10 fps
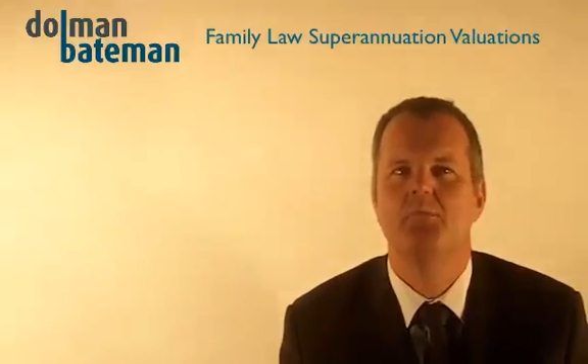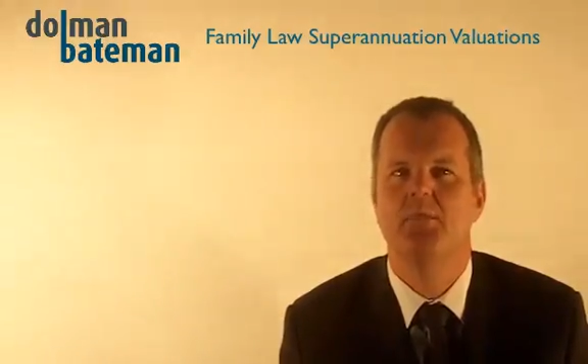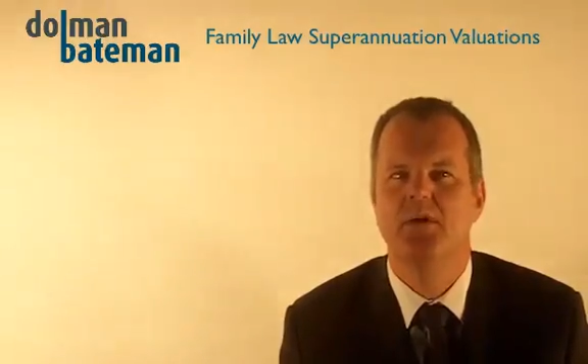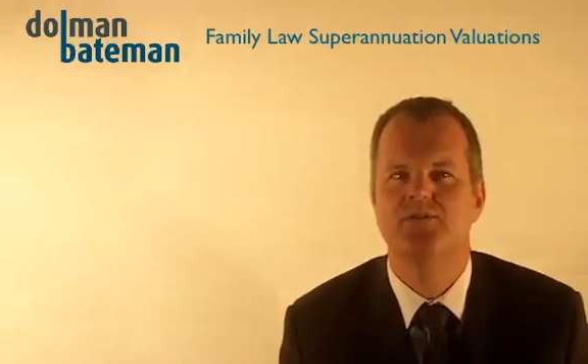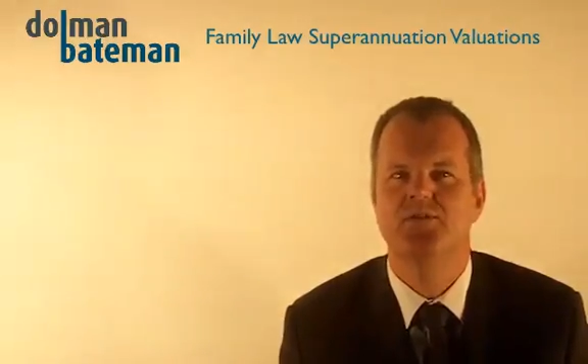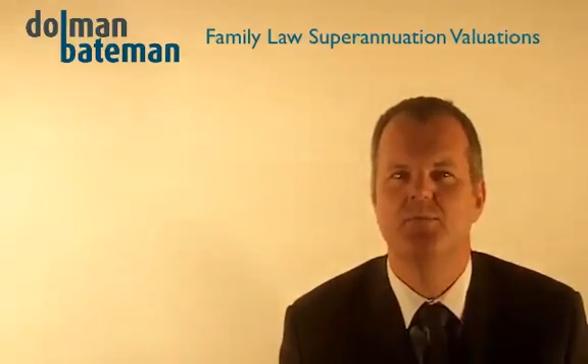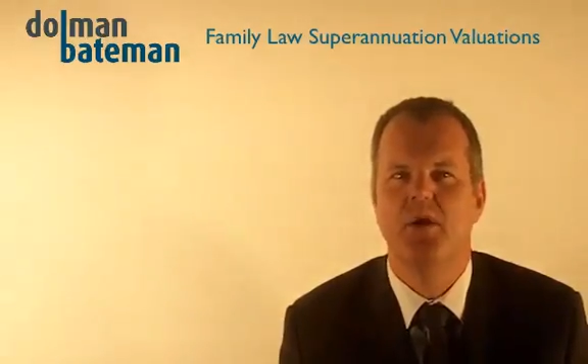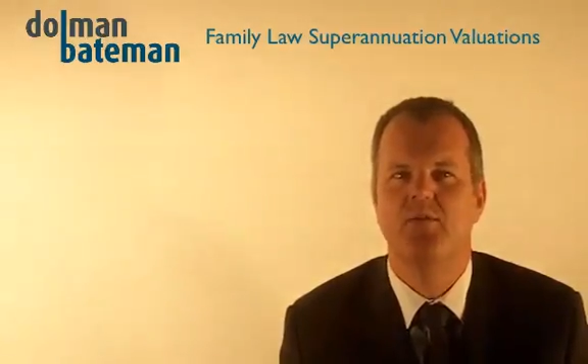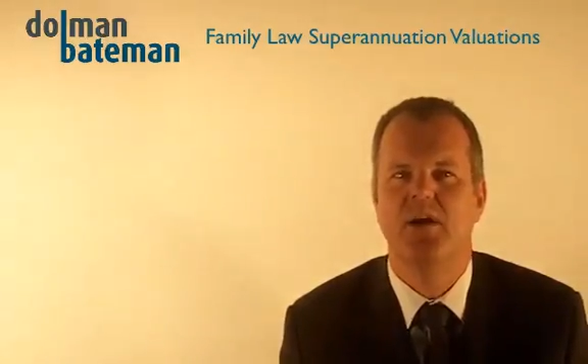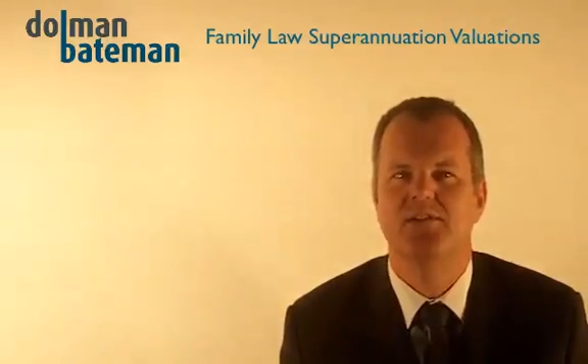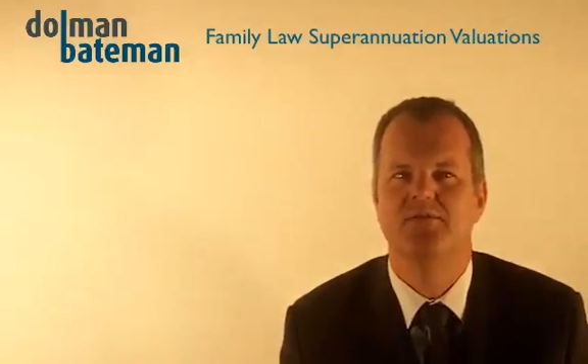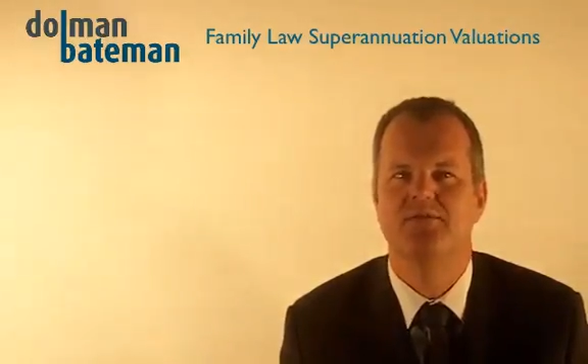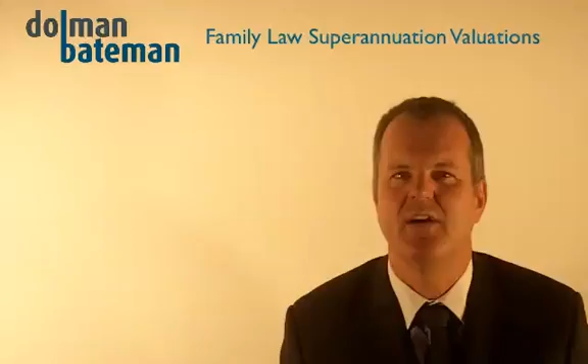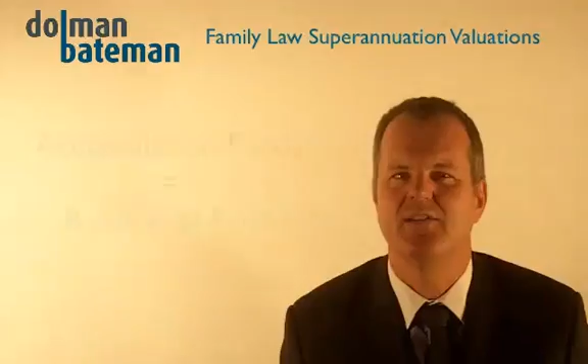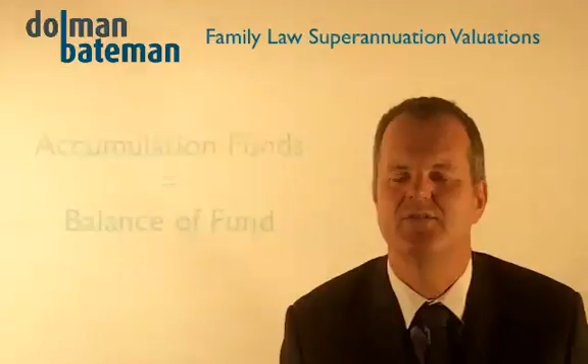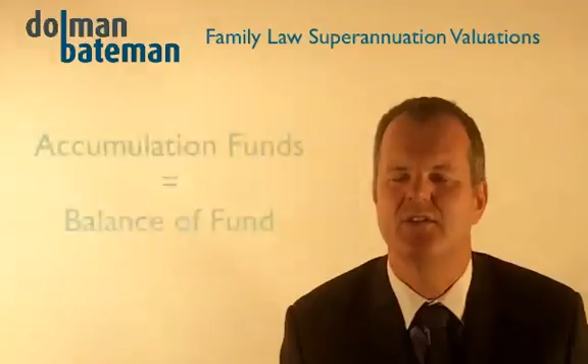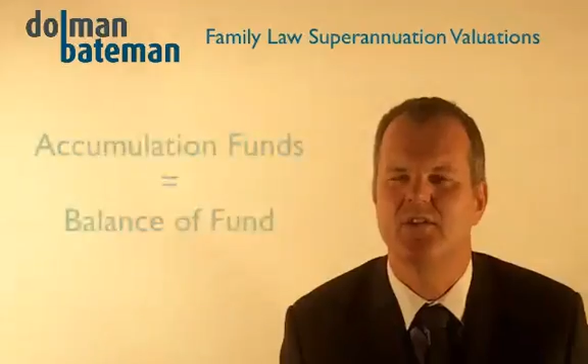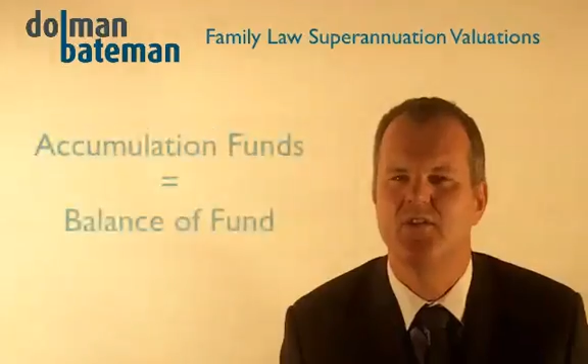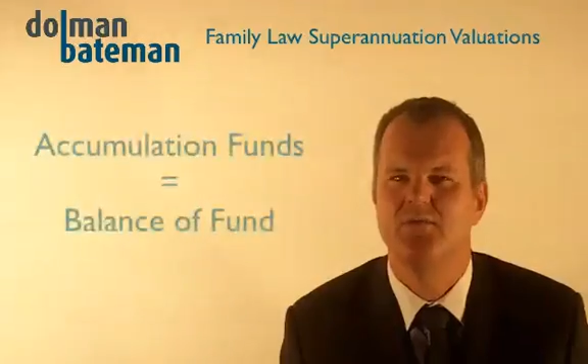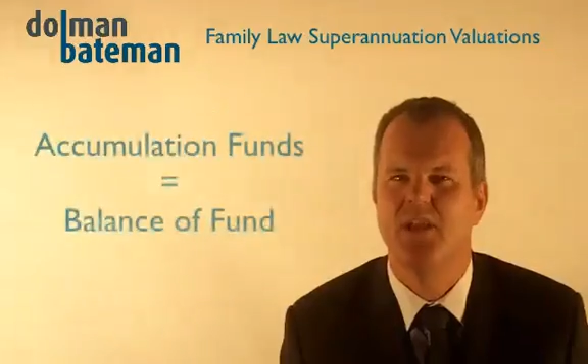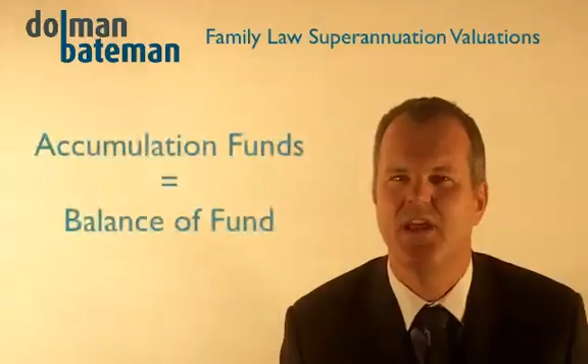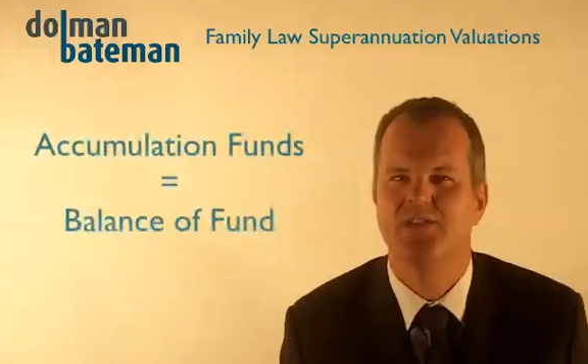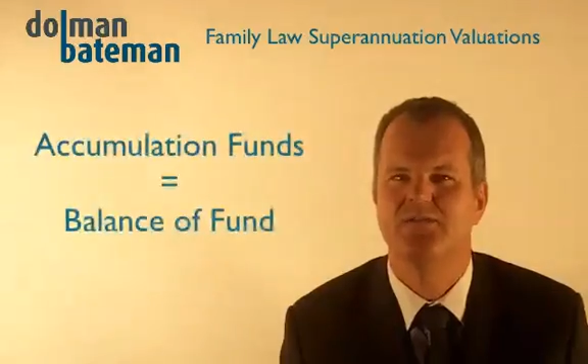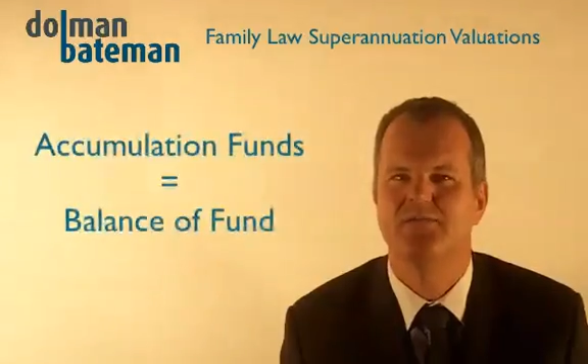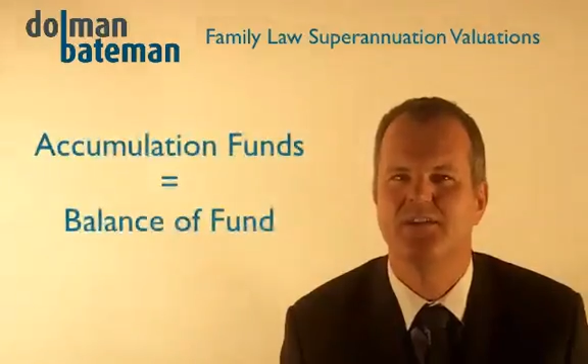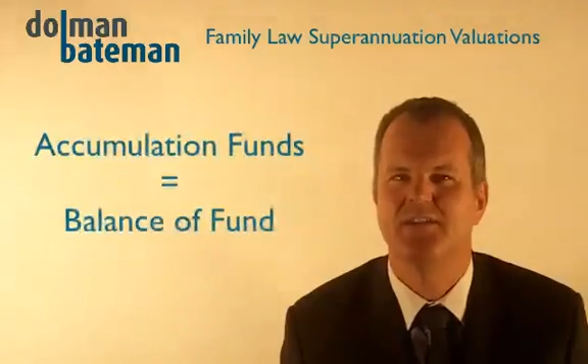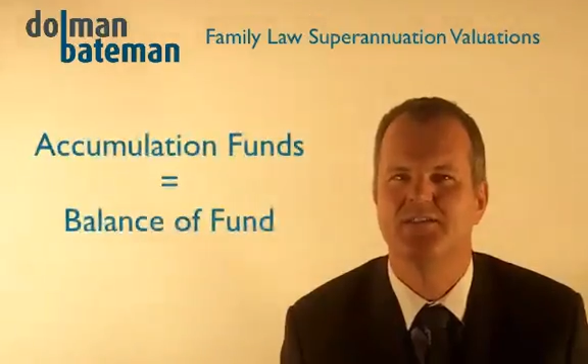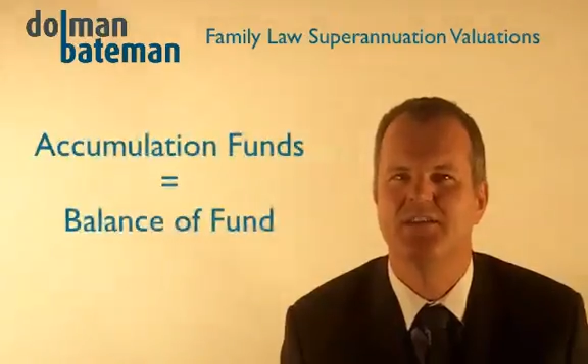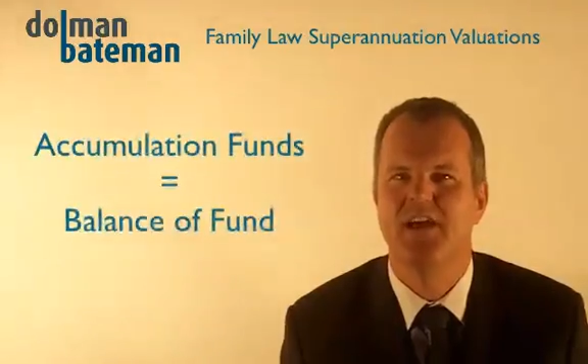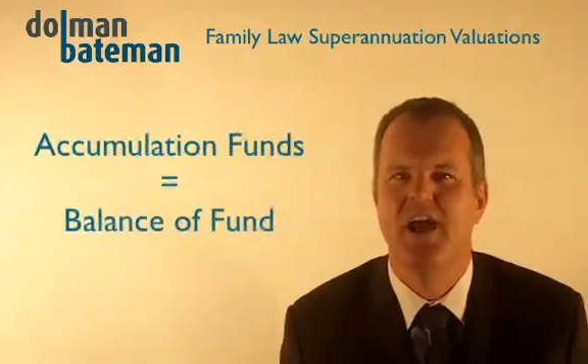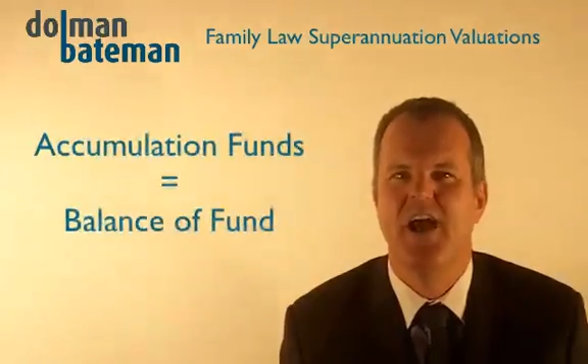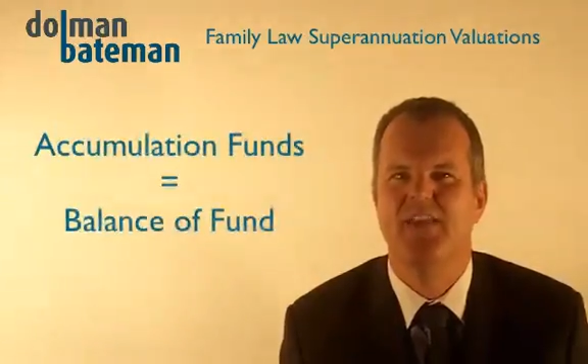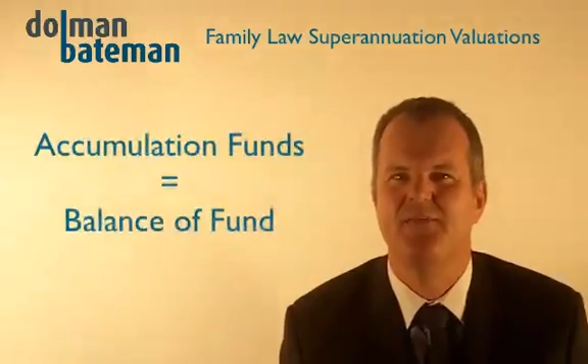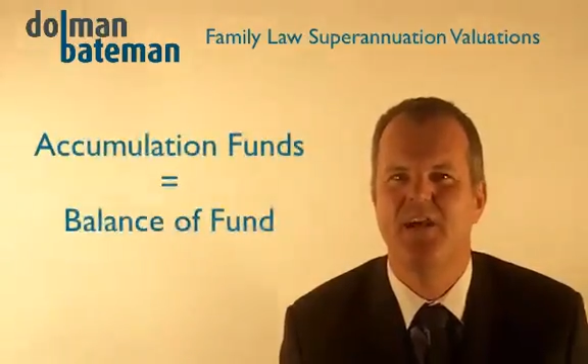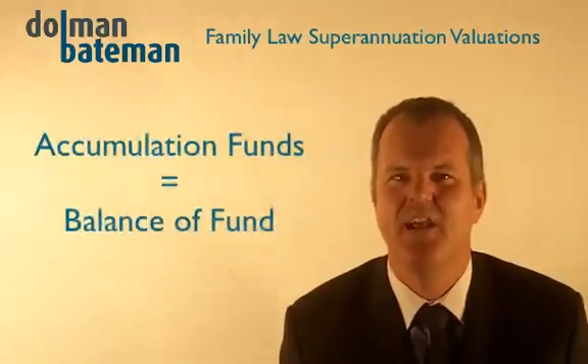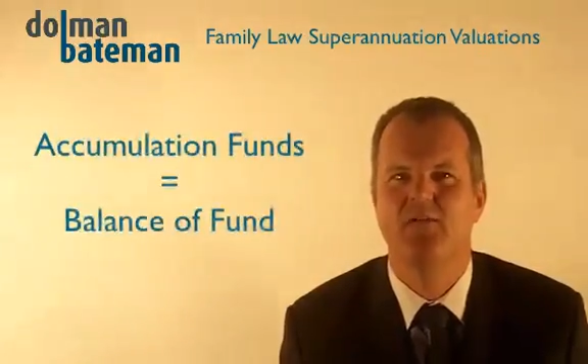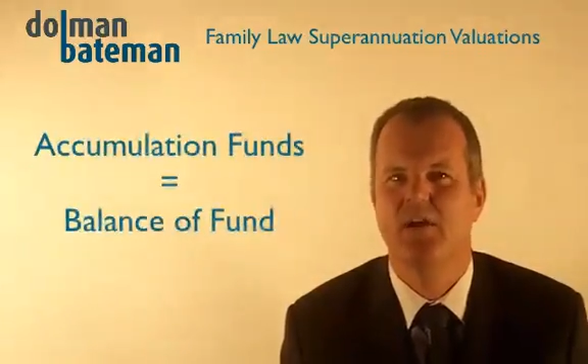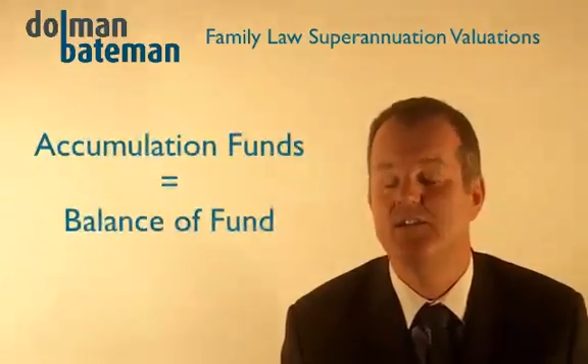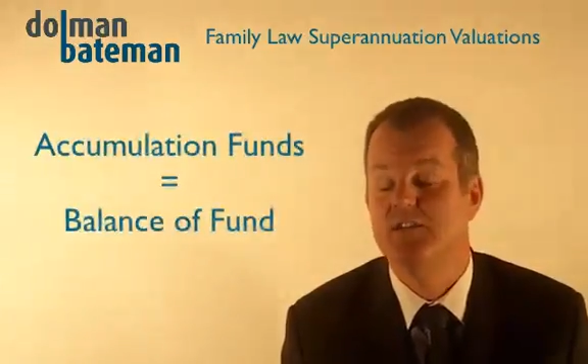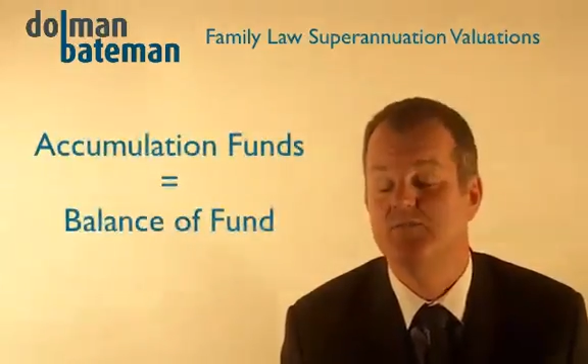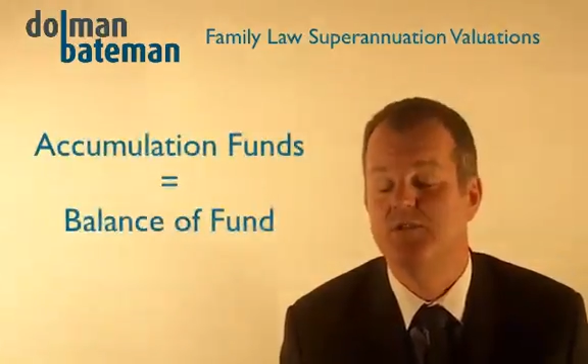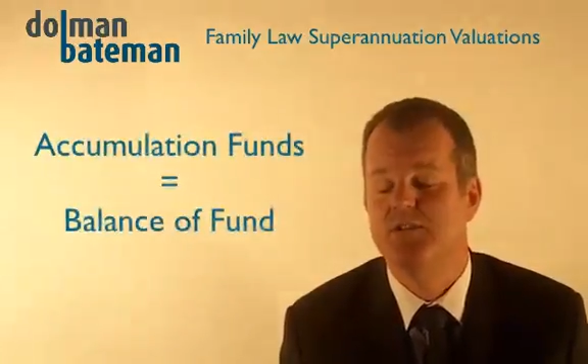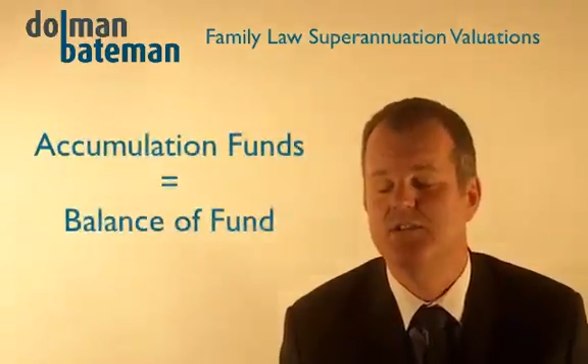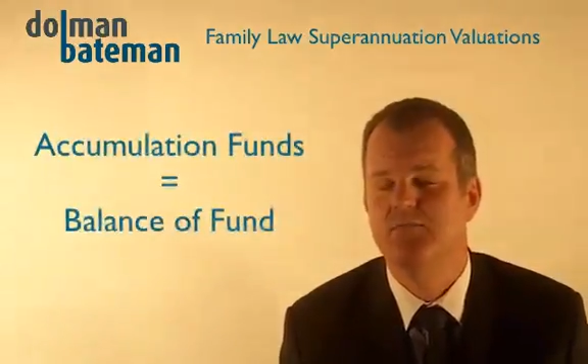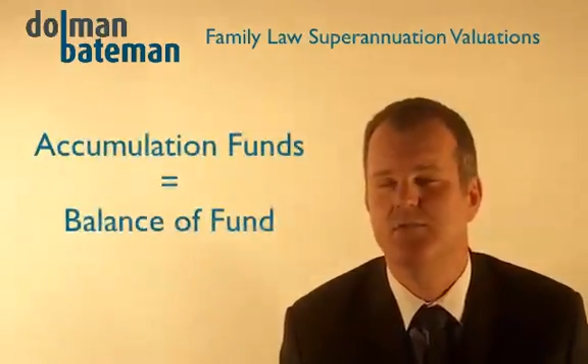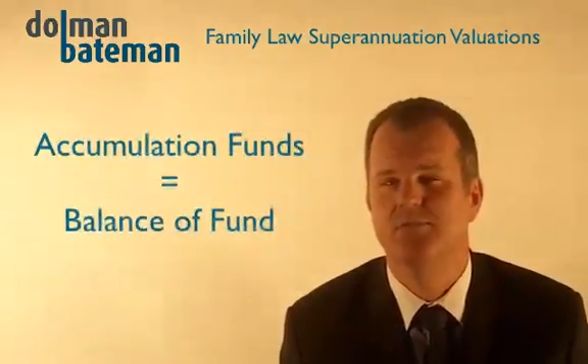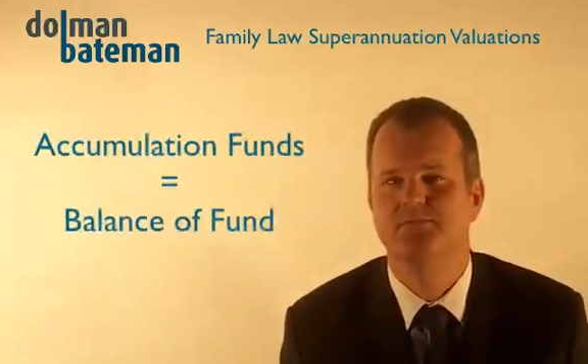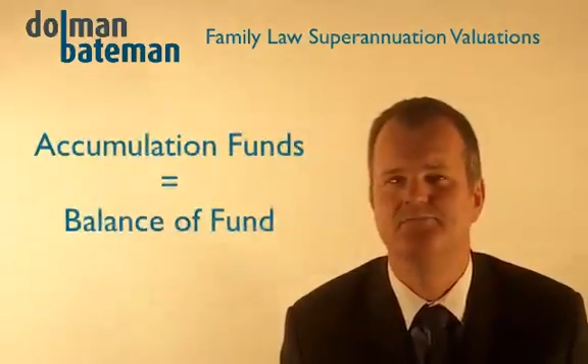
Most superannuation funds are accumulation funds, and the valuation is pretty simple.